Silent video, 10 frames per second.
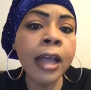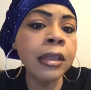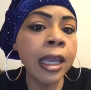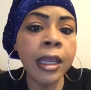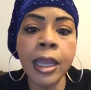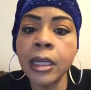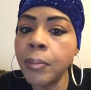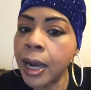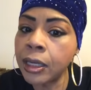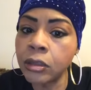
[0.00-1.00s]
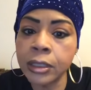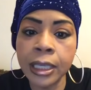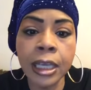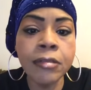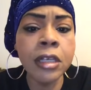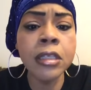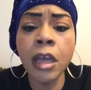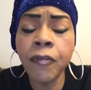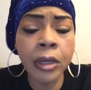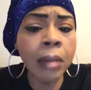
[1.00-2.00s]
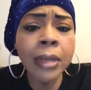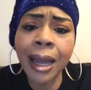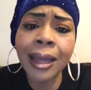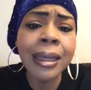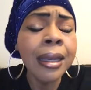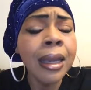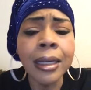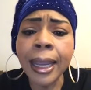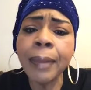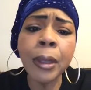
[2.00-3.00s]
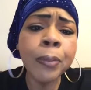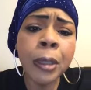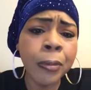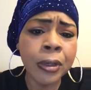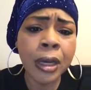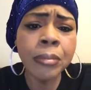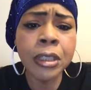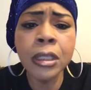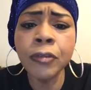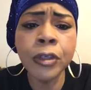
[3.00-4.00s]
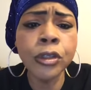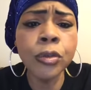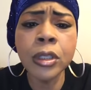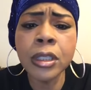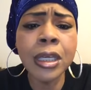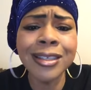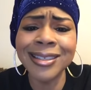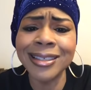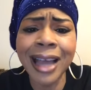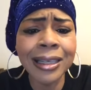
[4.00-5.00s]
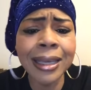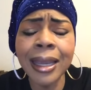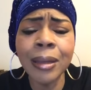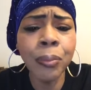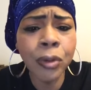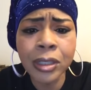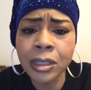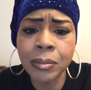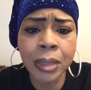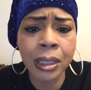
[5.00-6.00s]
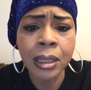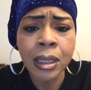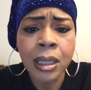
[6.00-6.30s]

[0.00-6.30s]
I thank anybody else that gives us stuff, and I'm not naming people that I'm delivering to, because it is not that important to me.